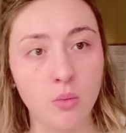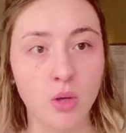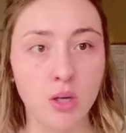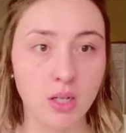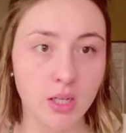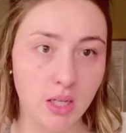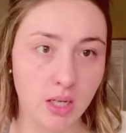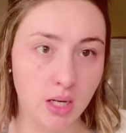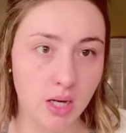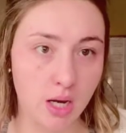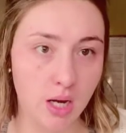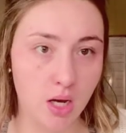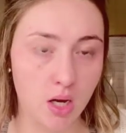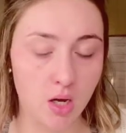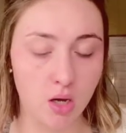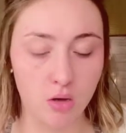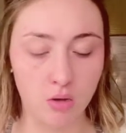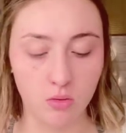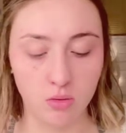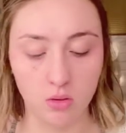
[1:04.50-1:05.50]
working
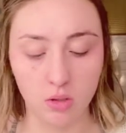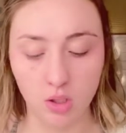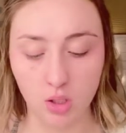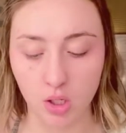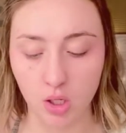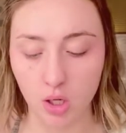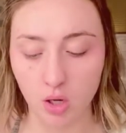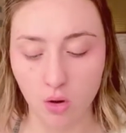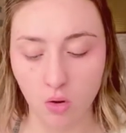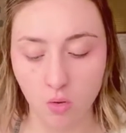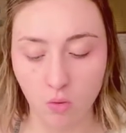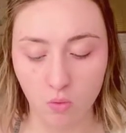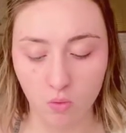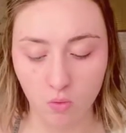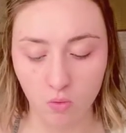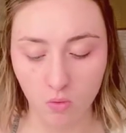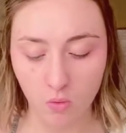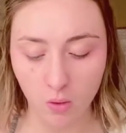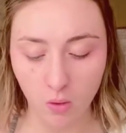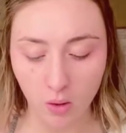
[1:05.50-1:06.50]
out, you know,
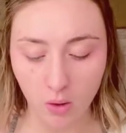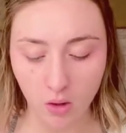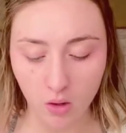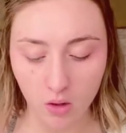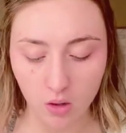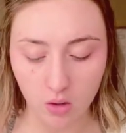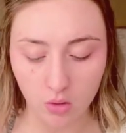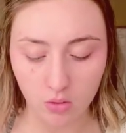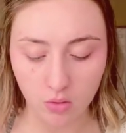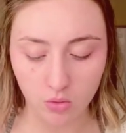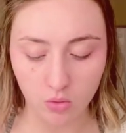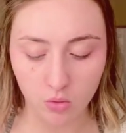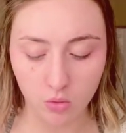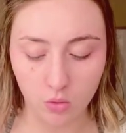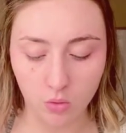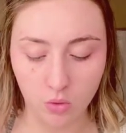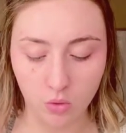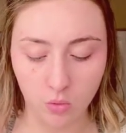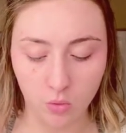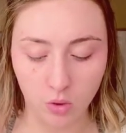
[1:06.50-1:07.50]

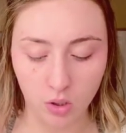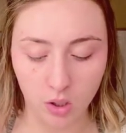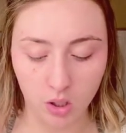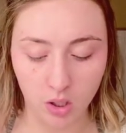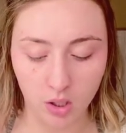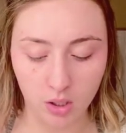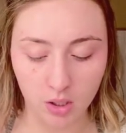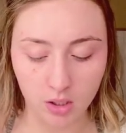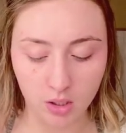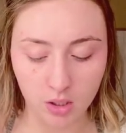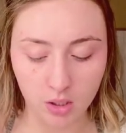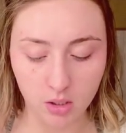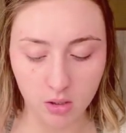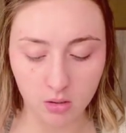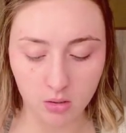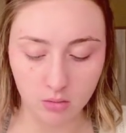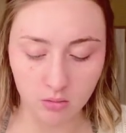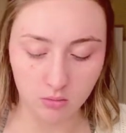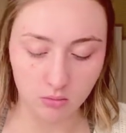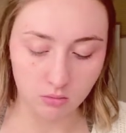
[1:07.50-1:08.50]
school, work,
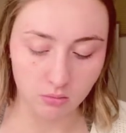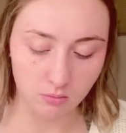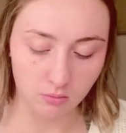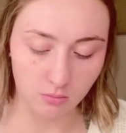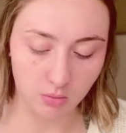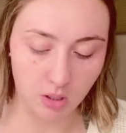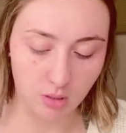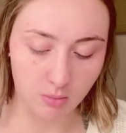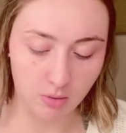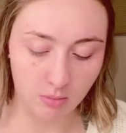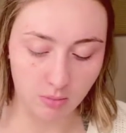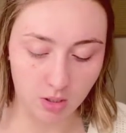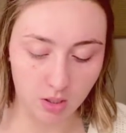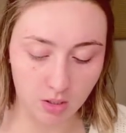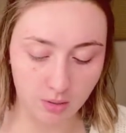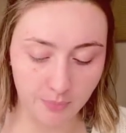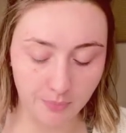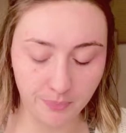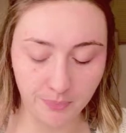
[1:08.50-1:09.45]
blah, blah, blah.